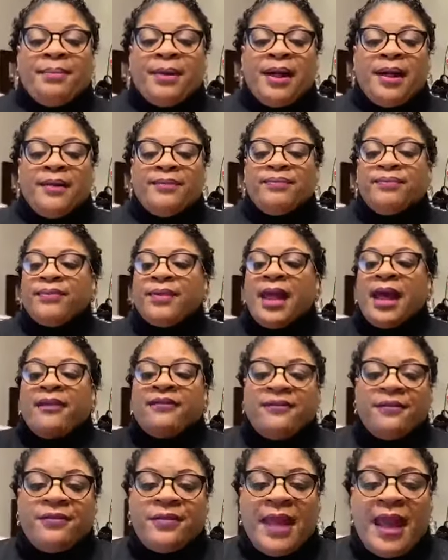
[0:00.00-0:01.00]
but that
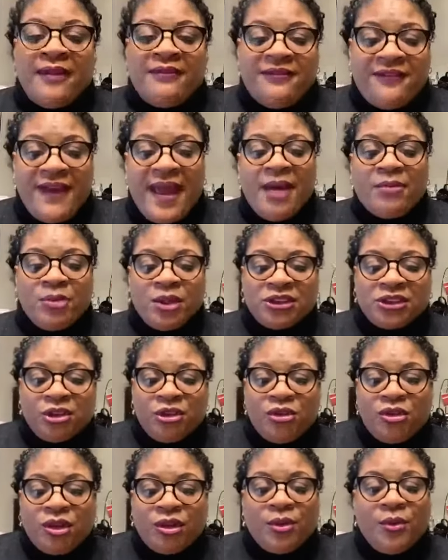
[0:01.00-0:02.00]
that fat wasn't
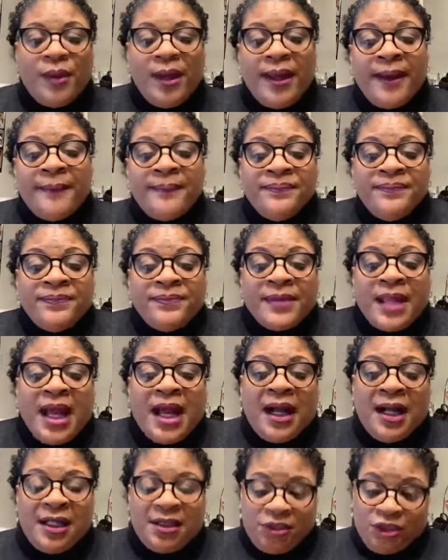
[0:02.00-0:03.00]
going nowhere.
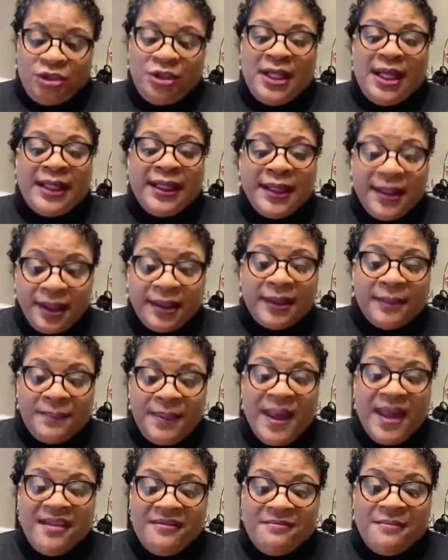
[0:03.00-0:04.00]
Uh, you got to hit the
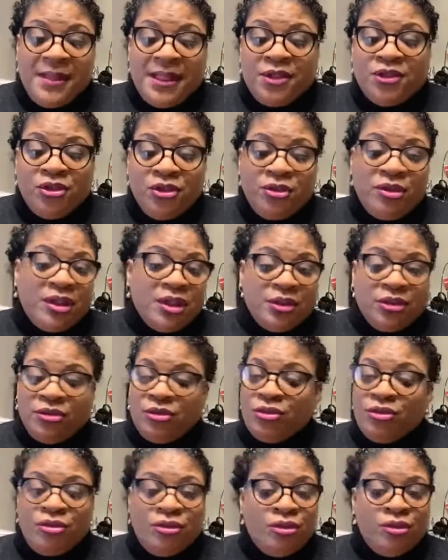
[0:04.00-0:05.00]
pavement. You can
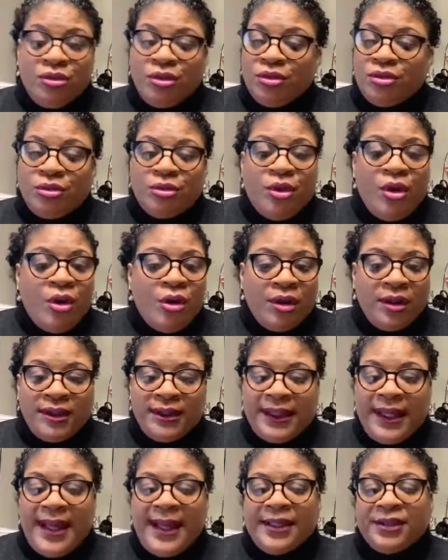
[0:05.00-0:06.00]
you can do all of
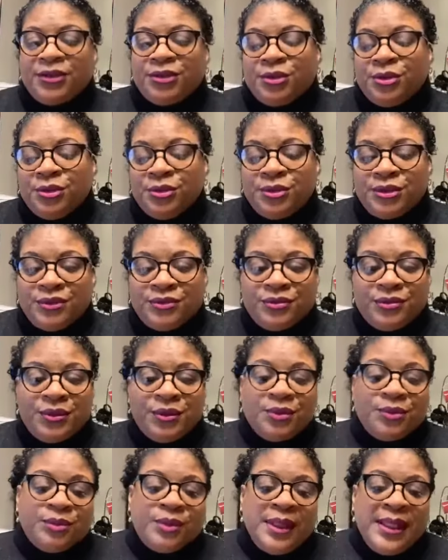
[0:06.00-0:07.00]
that. You lose a
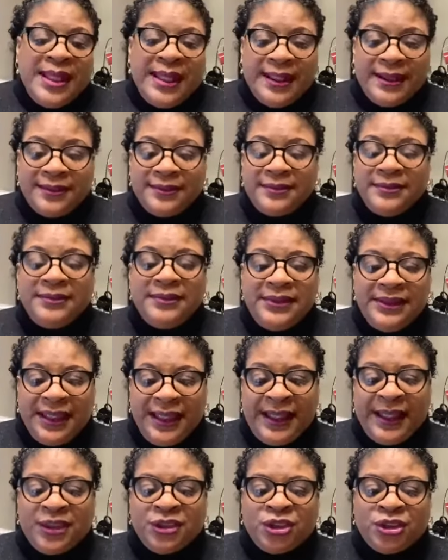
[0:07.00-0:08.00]
few
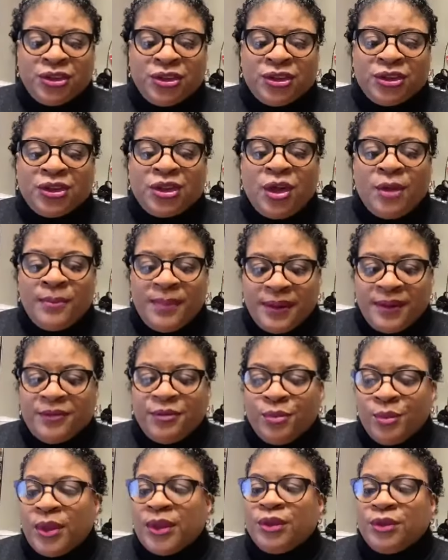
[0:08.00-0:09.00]
inches or so, but if
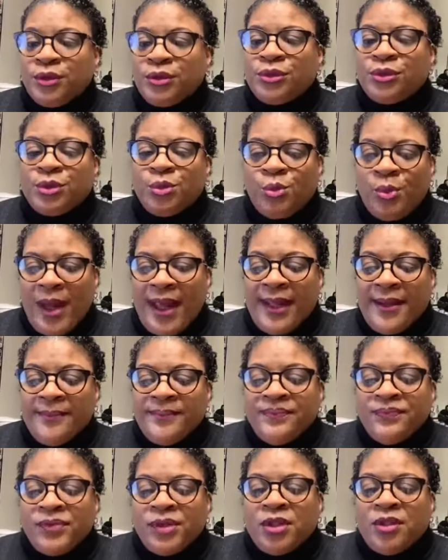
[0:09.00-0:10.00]
you want to lose weight,
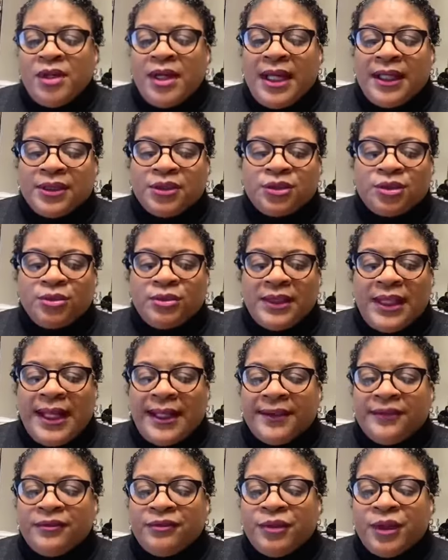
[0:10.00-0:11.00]
you got to do
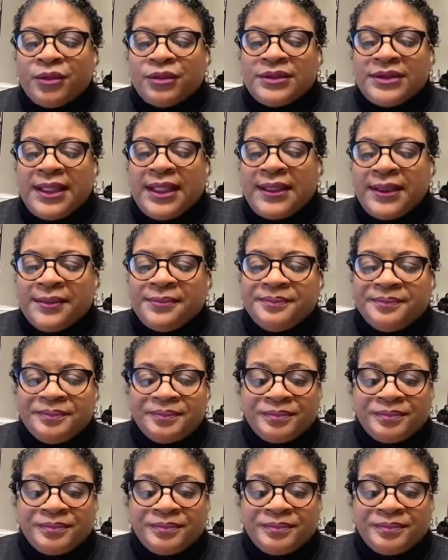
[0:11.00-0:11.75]
like Rosetta